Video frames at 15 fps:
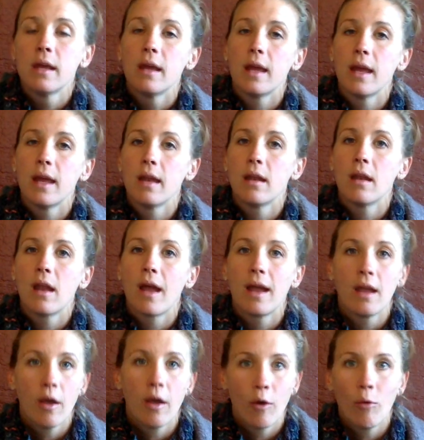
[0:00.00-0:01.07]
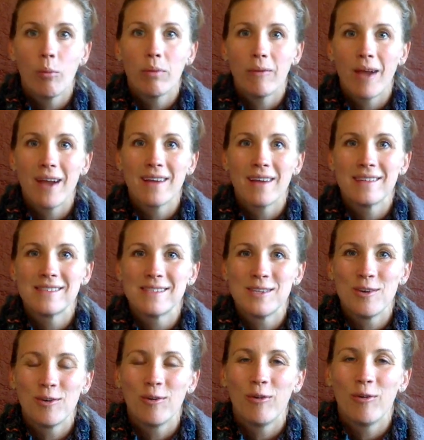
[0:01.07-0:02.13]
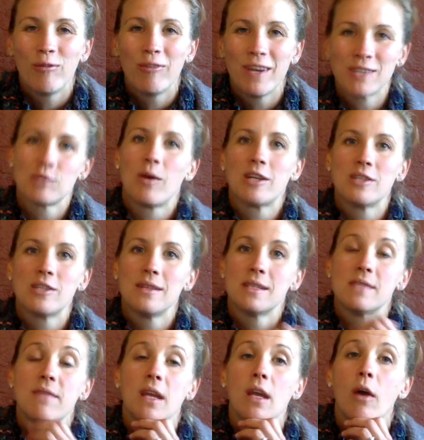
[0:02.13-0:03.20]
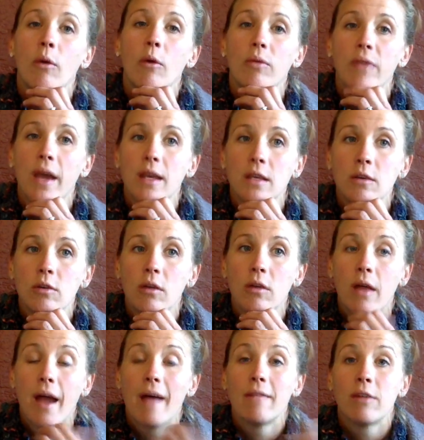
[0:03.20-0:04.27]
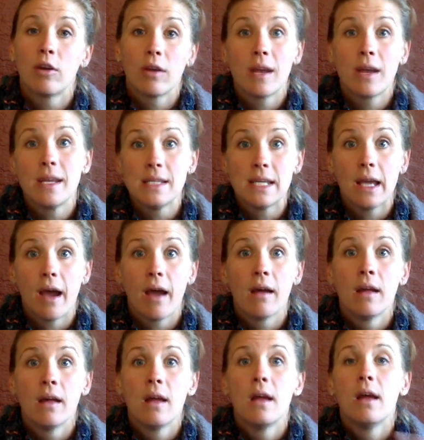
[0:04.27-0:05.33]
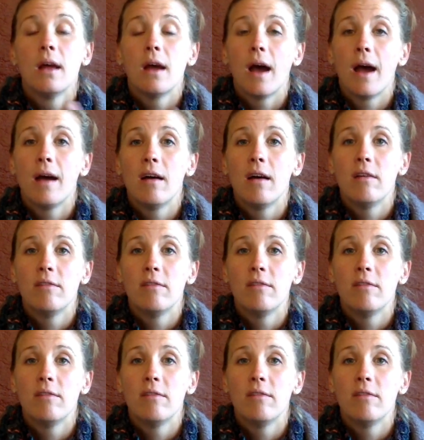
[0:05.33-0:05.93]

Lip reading: And I hope as you finish watching this video that you'll have a good idea of